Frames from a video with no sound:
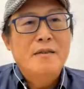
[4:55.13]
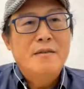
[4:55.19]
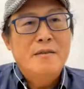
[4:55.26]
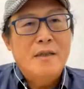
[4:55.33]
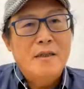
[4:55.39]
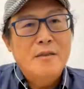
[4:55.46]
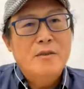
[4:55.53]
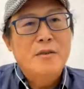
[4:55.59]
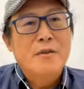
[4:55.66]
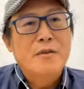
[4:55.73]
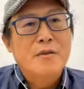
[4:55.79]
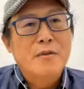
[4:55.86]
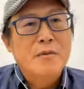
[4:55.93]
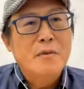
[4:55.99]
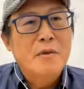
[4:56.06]
start
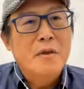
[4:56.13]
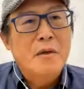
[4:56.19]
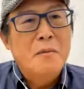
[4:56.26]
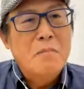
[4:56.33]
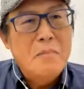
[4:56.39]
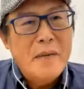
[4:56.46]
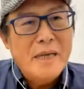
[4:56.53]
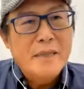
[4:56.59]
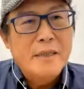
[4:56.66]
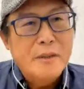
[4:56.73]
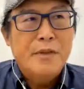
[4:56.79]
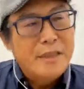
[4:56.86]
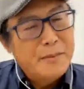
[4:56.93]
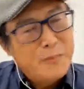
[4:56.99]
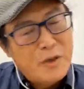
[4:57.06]
to make
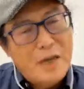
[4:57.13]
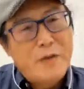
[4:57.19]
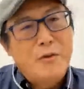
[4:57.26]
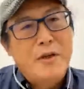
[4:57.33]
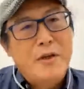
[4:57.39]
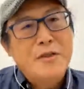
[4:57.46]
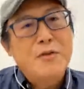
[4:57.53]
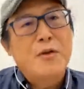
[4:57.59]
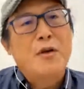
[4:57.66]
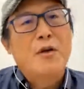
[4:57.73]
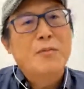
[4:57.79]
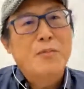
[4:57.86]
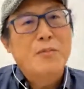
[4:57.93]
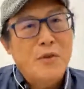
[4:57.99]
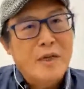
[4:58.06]
greater
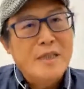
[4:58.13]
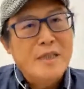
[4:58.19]
progress or